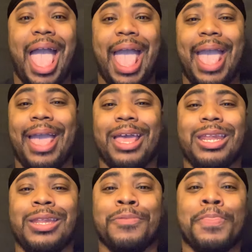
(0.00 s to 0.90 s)

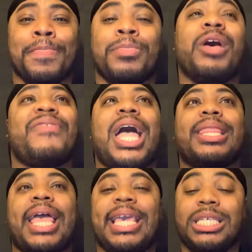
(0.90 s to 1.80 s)
And the
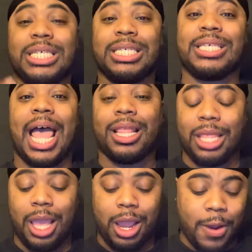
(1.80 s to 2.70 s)
fact that he just sat
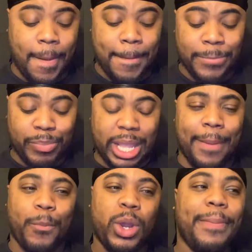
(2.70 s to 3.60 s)
there
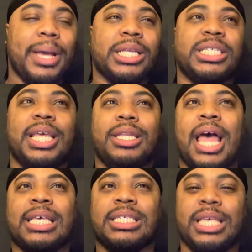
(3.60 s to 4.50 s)
and pretty much did
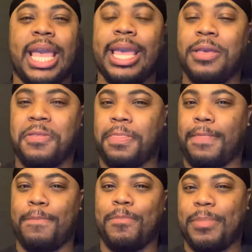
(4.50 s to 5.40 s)
not say
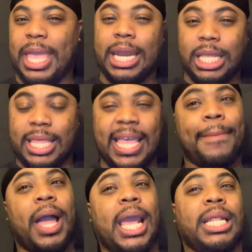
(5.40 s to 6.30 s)
anything
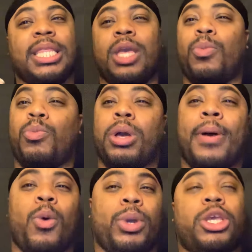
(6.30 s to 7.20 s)
about
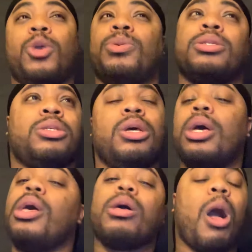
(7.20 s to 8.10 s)
when Q was
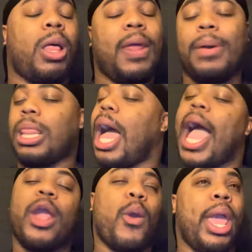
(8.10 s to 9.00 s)
calling him a
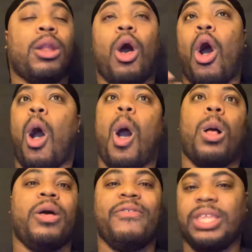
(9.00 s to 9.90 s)
liar and
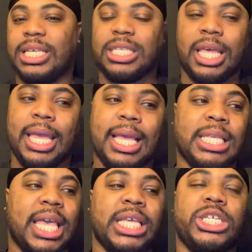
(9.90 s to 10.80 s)
all of these
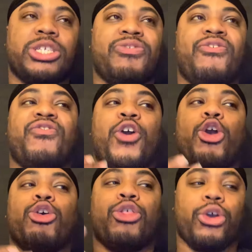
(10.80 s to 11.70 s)
things, it just
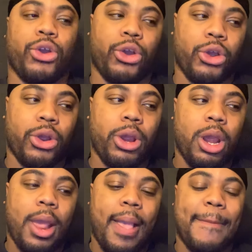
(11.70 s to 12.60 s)
further
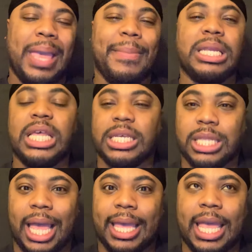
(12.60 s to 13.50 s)
made me
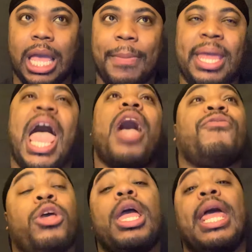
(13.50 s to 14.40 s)
dislike him. And
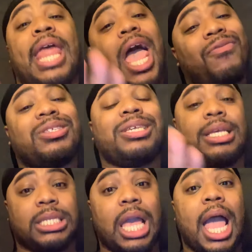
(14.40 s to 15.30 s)
after
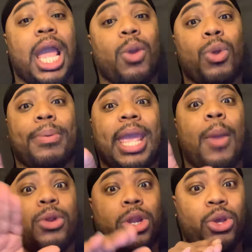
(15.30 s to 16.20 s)
seeing Sky rip
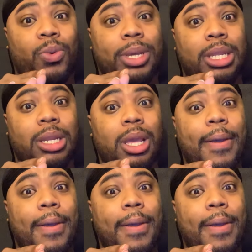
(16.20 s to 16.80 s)
Cameron a new one,